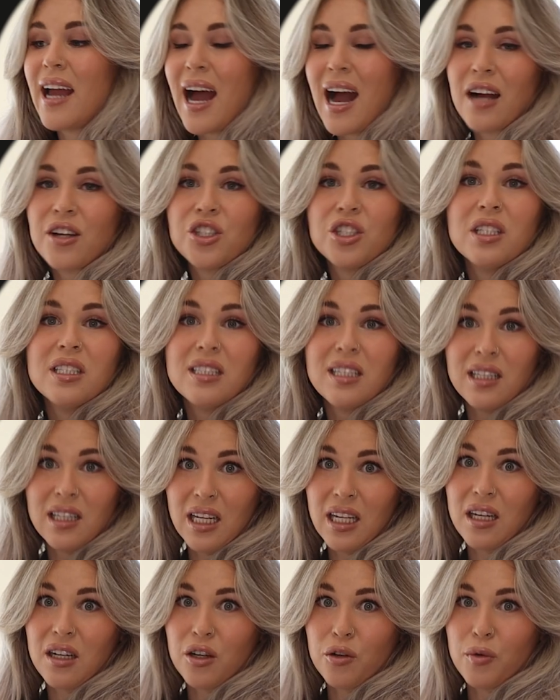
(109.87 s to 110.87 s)
actually
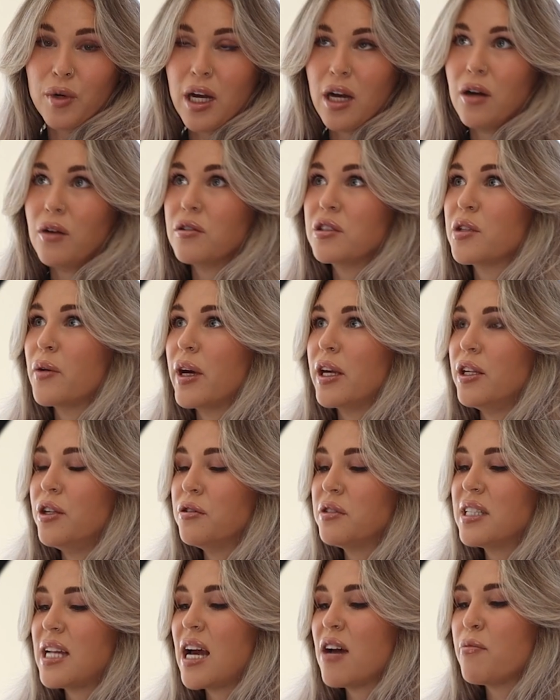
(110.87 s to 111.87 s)
deleted a row. So I
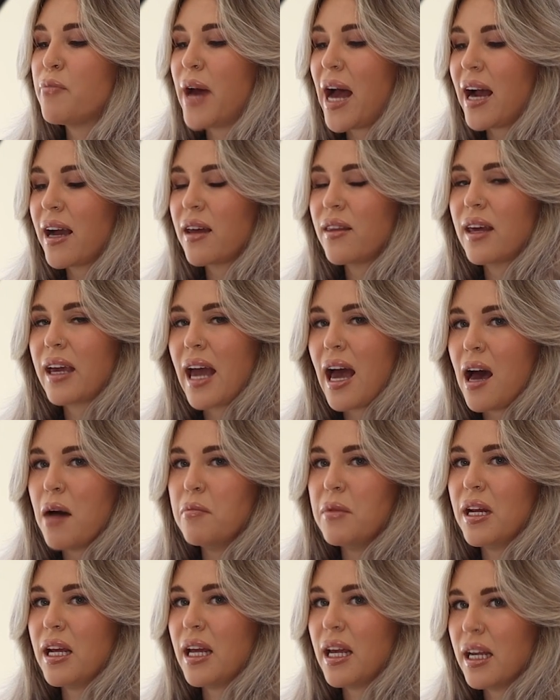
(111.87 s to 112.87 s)
used to have back of the
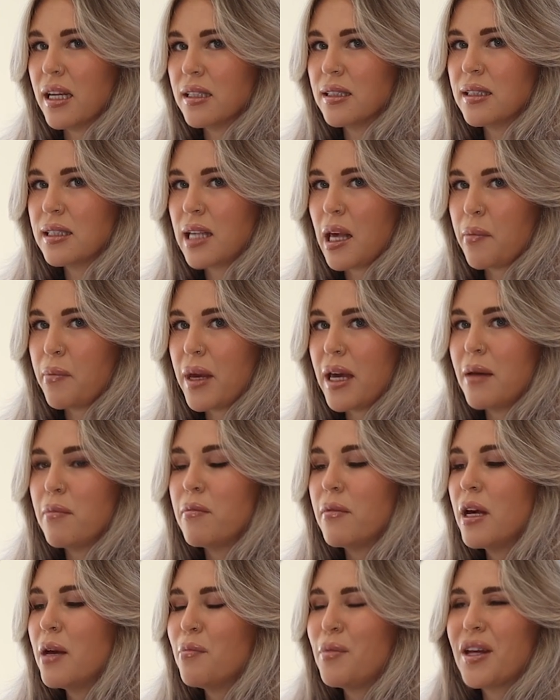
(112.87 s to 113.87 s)
cabinet and skip it,
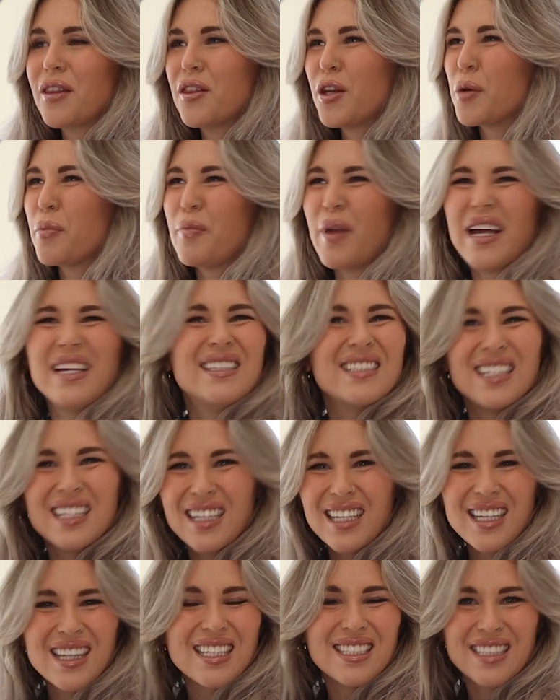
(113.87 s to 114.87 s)
but they're
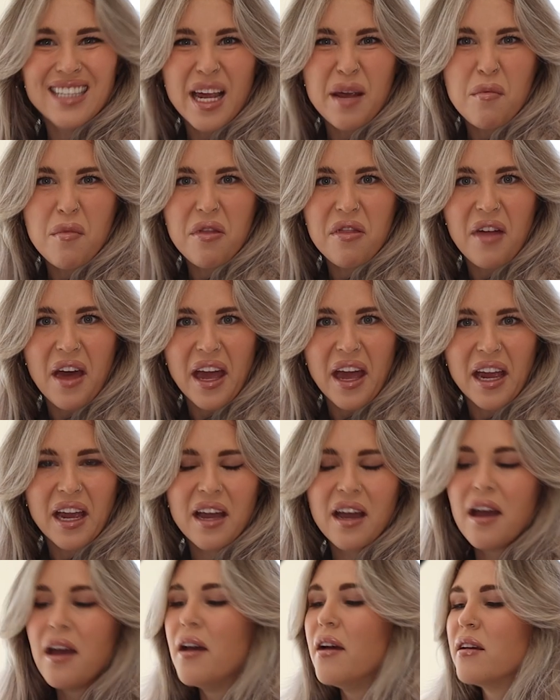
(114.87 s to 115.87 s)
basically the same
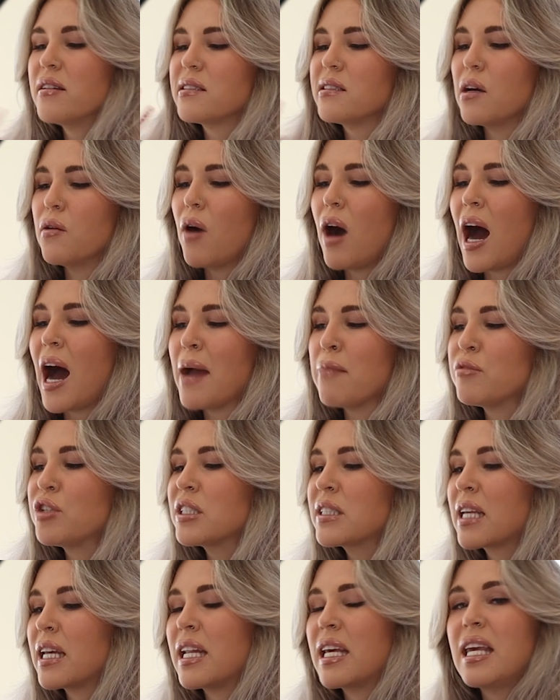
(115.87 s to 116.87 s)
thing. So I'm
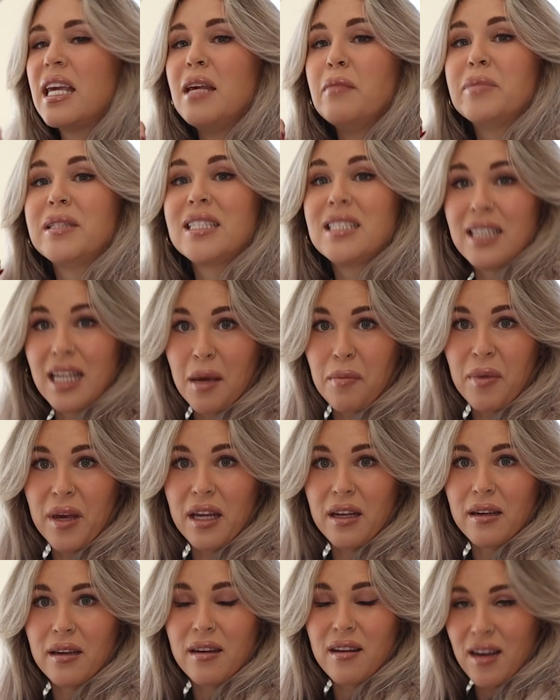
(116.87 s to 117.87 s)
just gonna keep skip
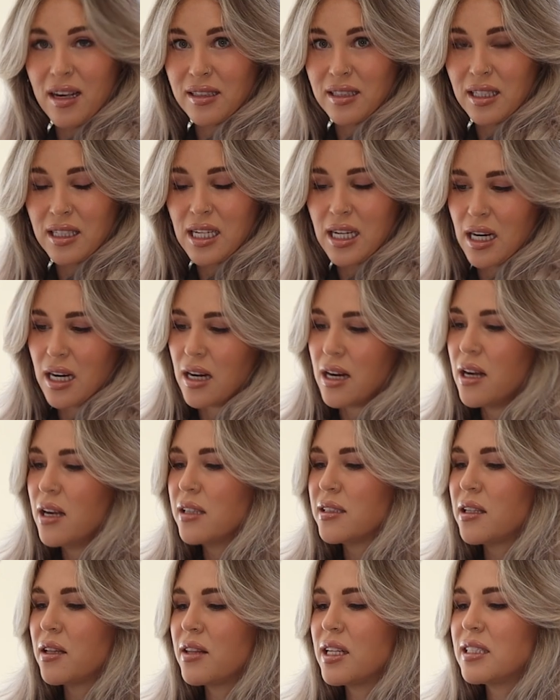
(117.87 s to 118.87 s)
it as a tier.
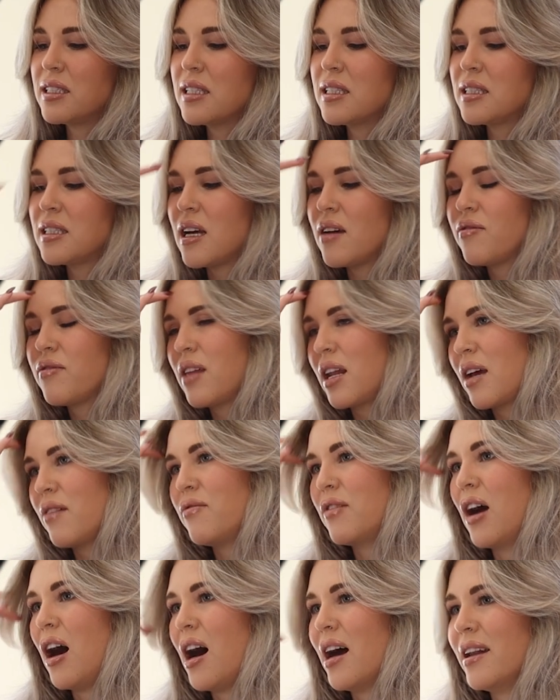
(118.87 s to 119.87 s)
So this is stuff that
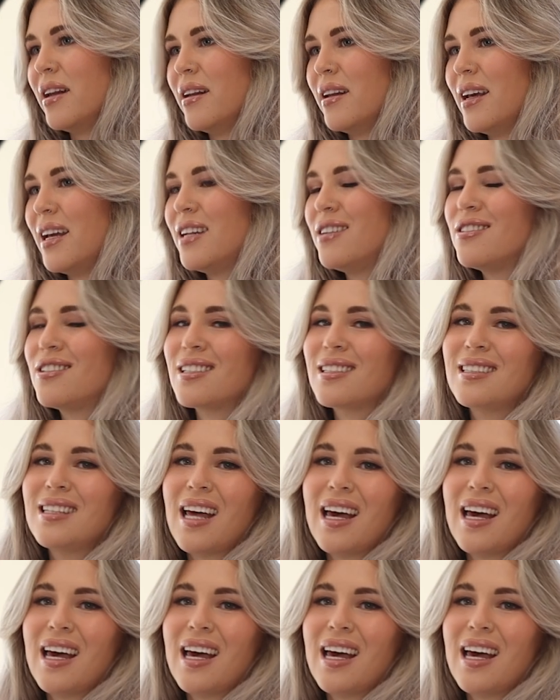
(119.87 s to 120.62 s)
I've gotten and just